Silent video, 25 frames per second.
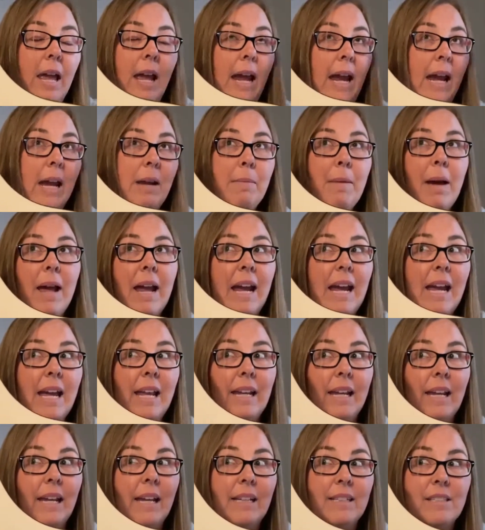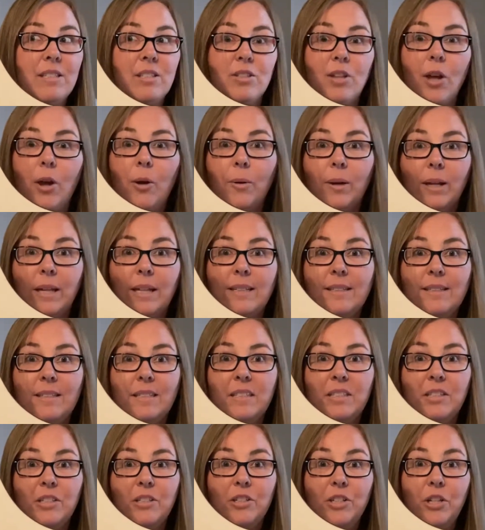in my head, it's so easy
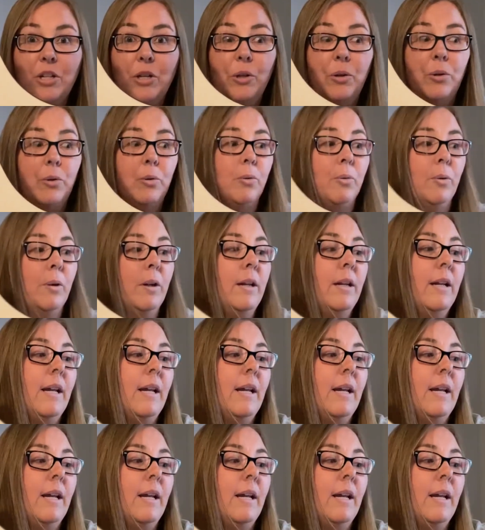to do.